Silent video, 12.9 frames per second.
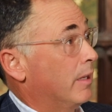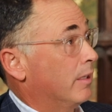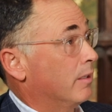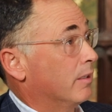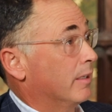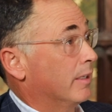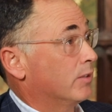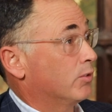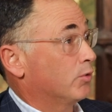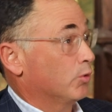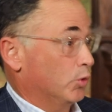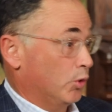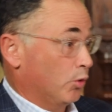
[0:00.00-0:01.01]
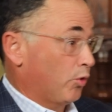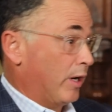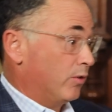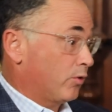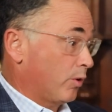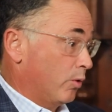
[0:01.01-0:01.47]
Matt, like you're
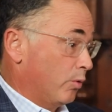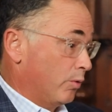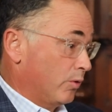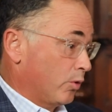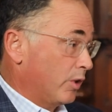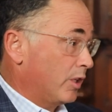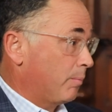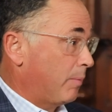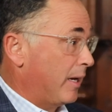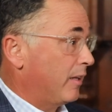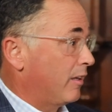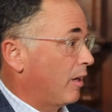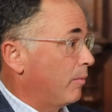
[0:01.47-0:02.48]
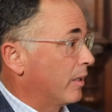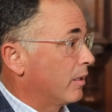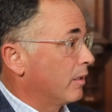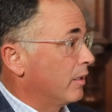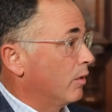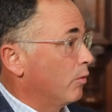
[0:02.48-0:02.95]
right. So during the
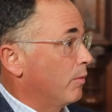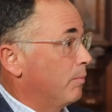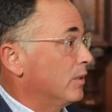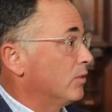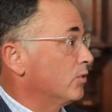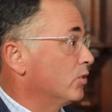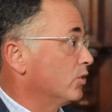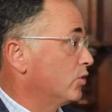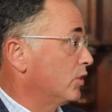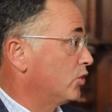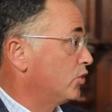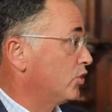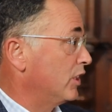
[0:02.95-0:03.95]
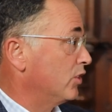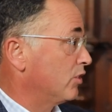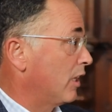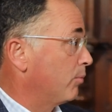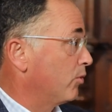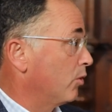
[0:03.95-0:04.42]
pandemic, you know, the businesses just
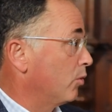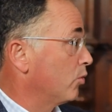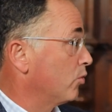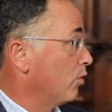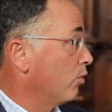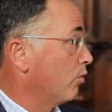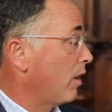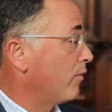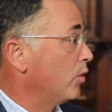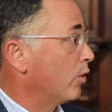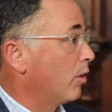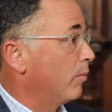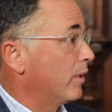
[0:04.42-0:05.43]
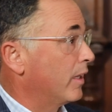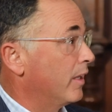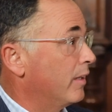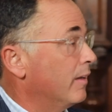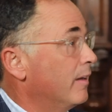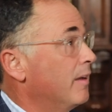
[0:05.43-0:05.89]
seized up. So there was no revenue coming
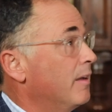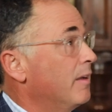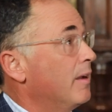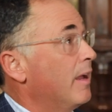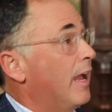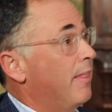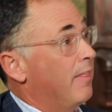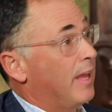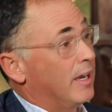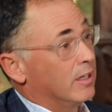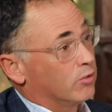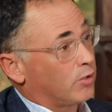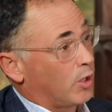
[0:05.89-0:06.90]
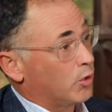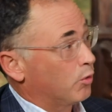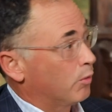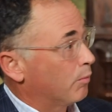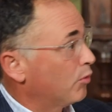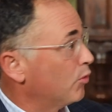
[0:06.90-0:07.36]
in and then it started
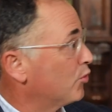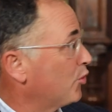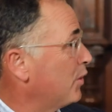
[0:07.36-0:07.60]
to improve.